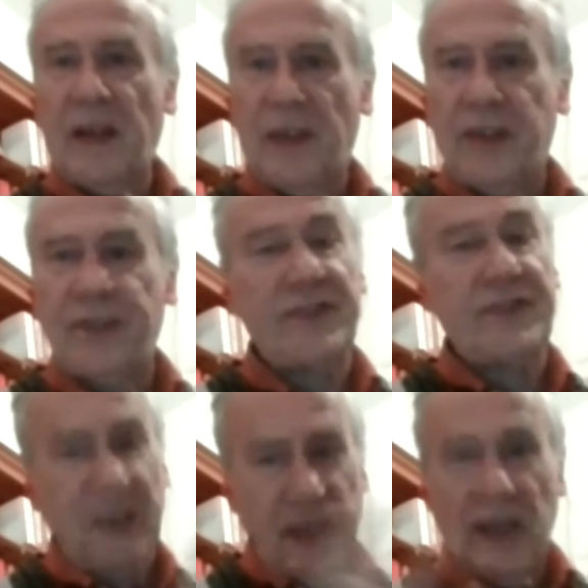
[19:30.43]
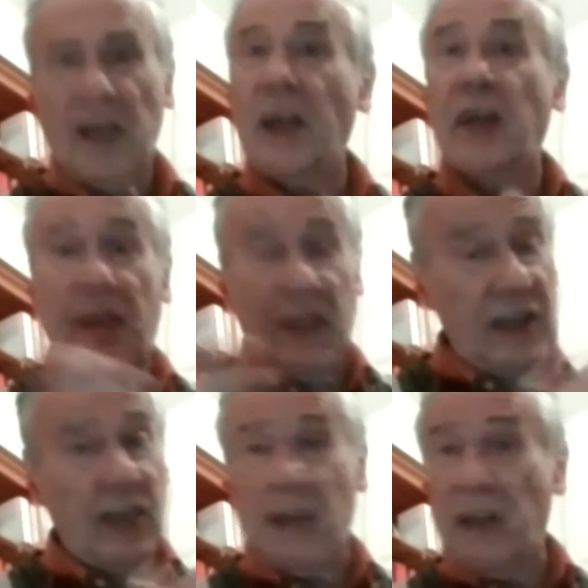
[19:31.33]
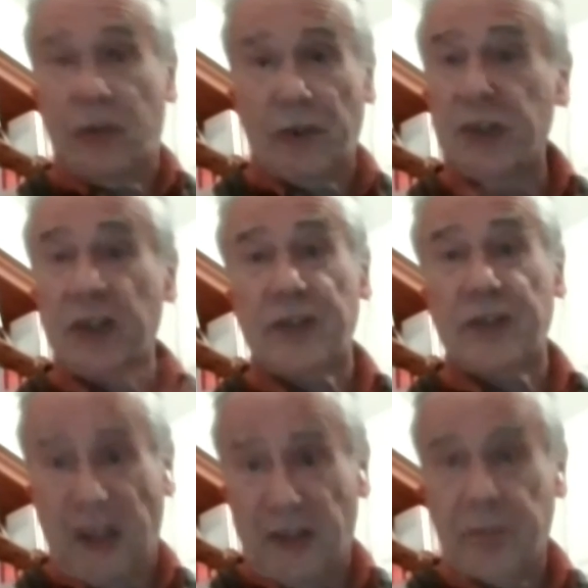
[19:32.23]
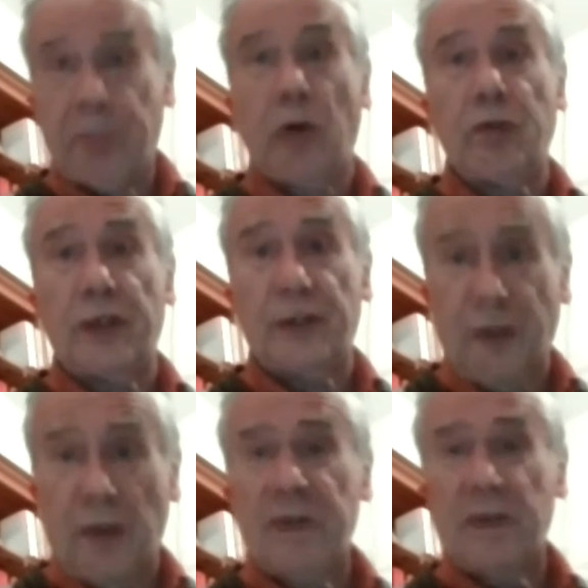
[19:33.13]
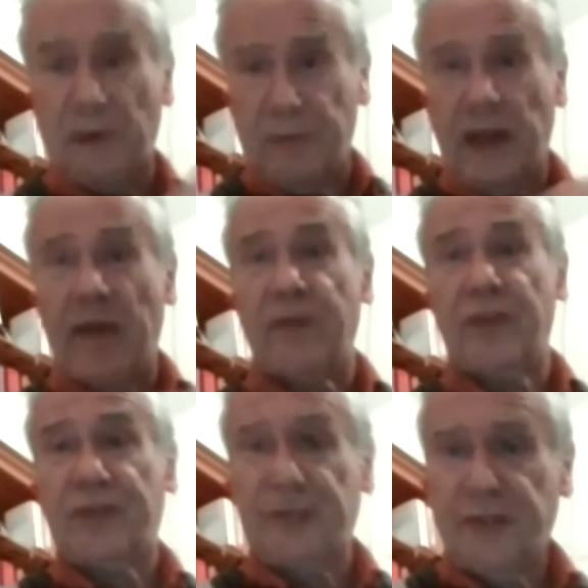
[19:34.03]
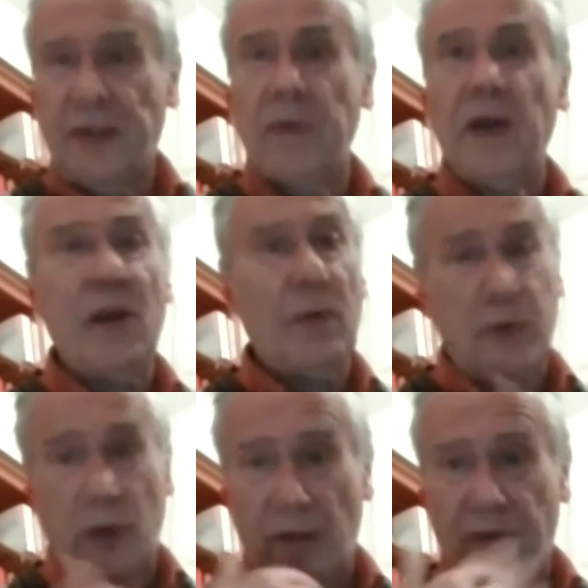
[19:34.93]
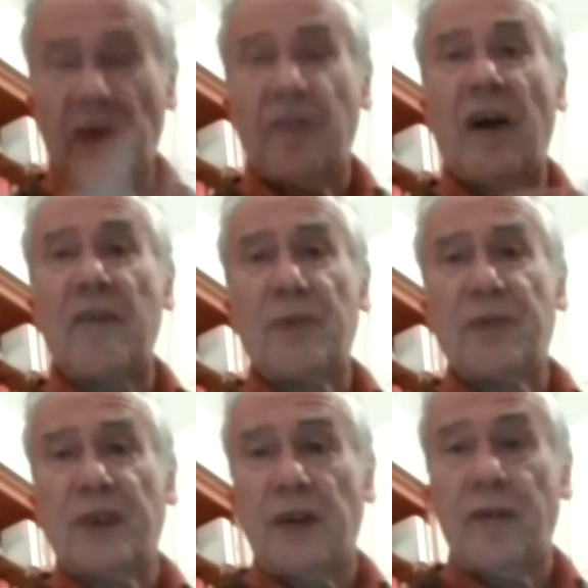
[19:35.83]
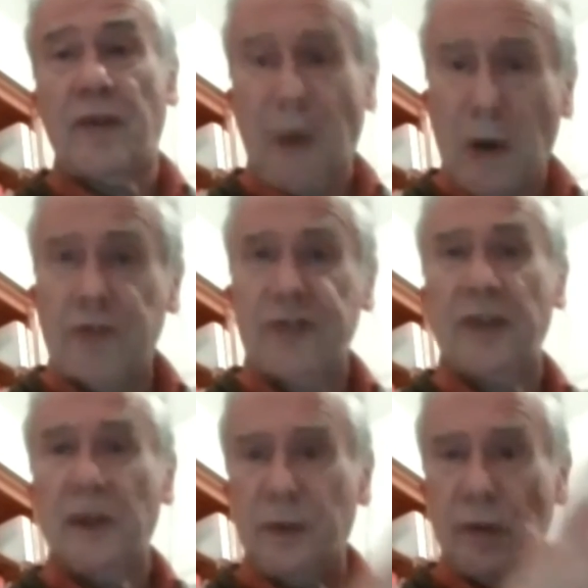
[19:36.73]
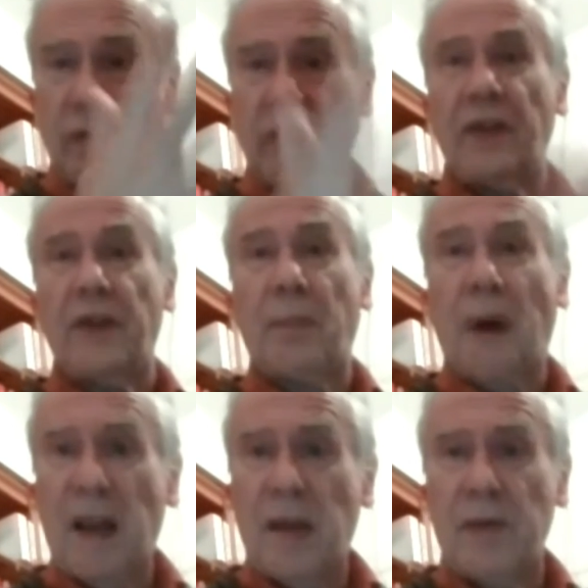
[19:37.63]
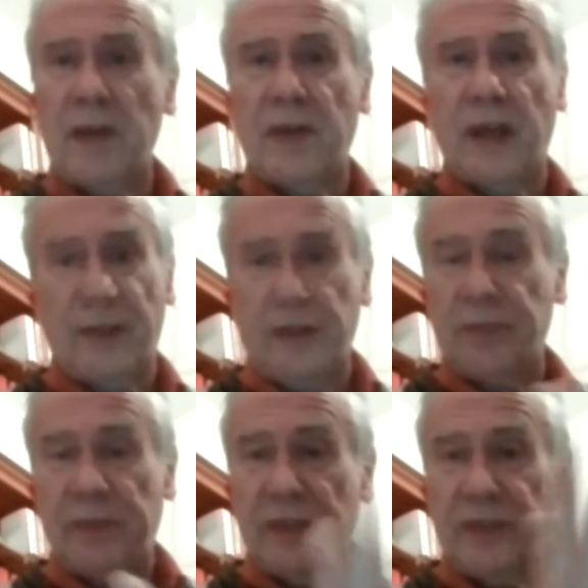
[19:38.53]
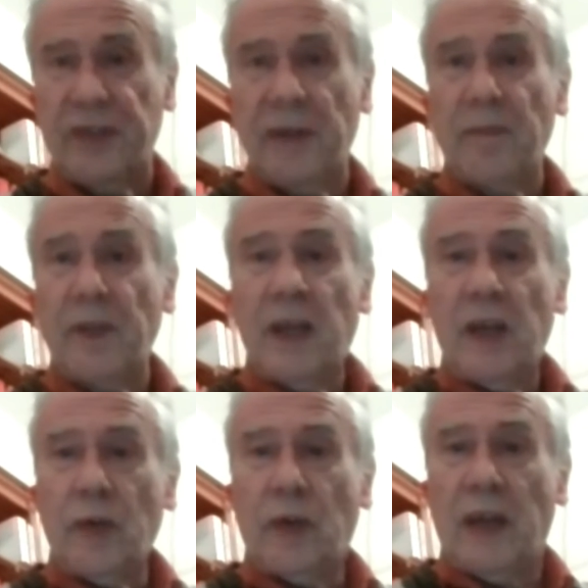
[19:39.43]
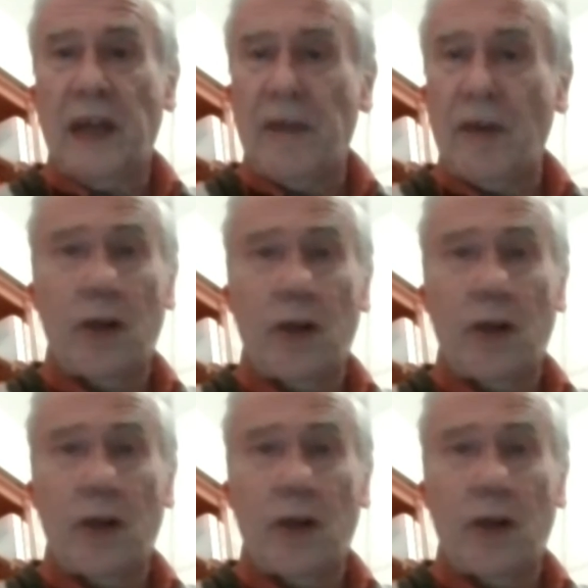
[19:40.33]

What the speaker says: That is a critical discussion point in Germany, but we have this system. When you have 5% of the votes, you're in the parliament, and this means you can have